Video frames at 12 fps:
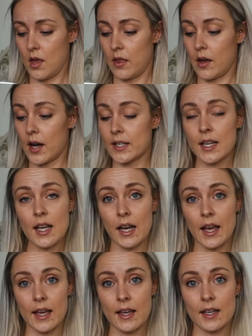that
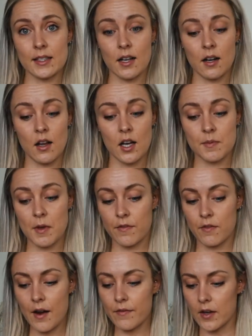ideally is going to last me
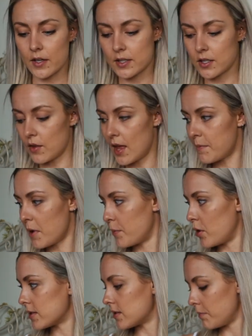forever. So they're my
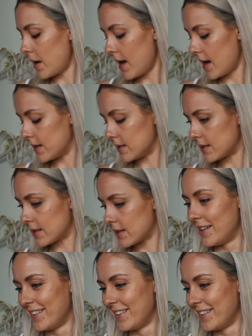pots and pans.